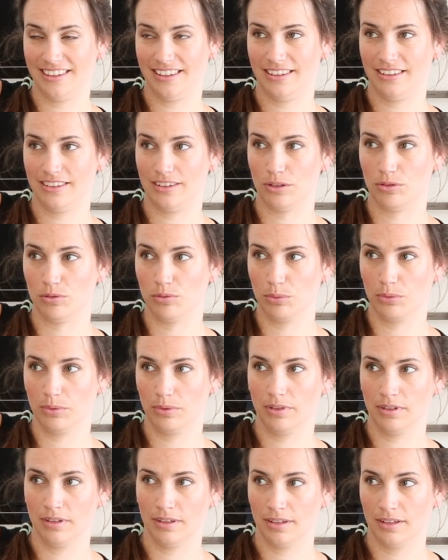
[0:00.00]
it's
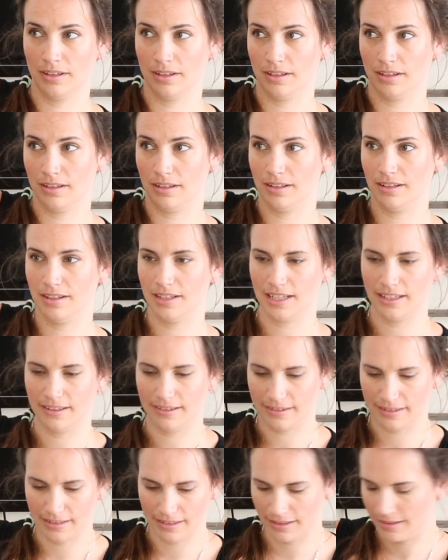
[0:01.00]
all
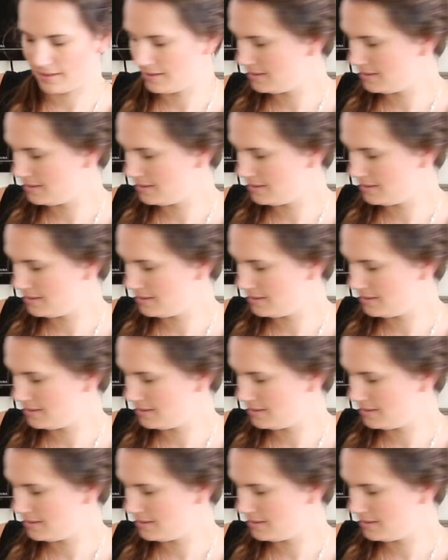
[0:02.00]
nice and